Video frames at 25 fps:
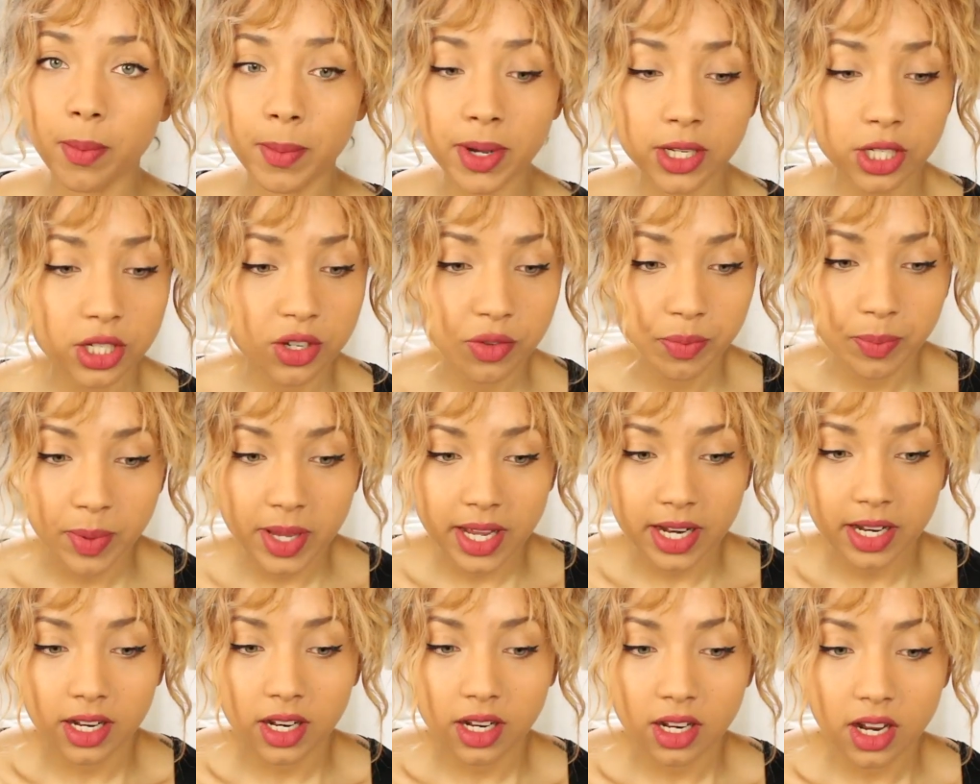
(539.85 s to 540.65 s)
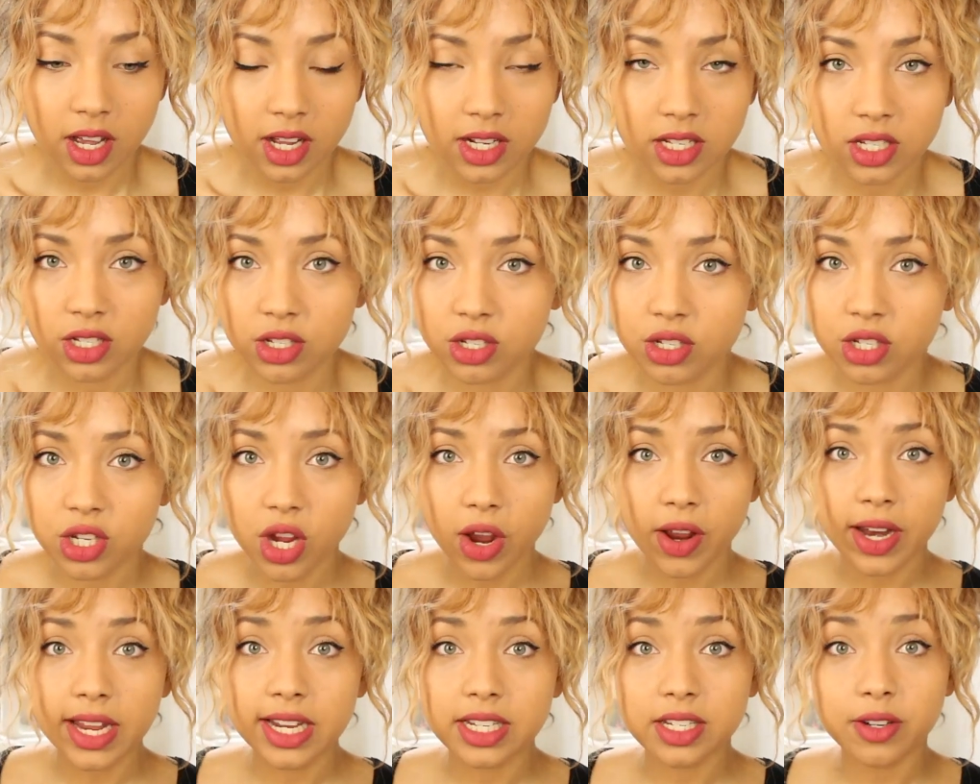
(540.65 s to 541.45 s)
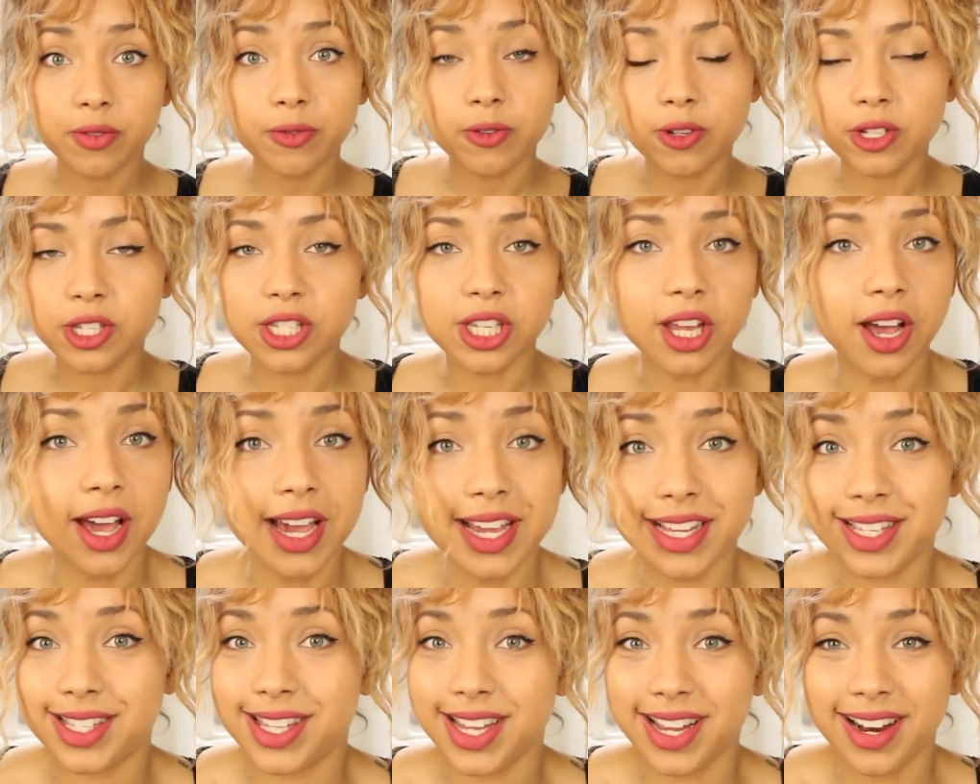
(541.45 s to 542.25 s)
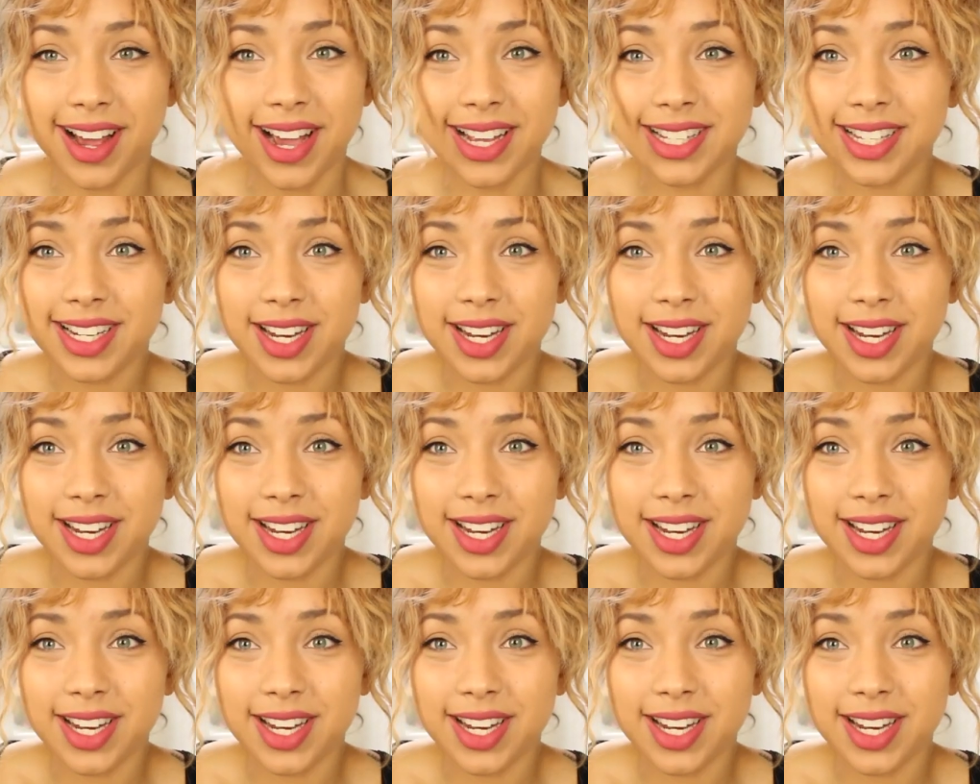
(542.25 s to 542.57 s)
I must have been a totally different size then, I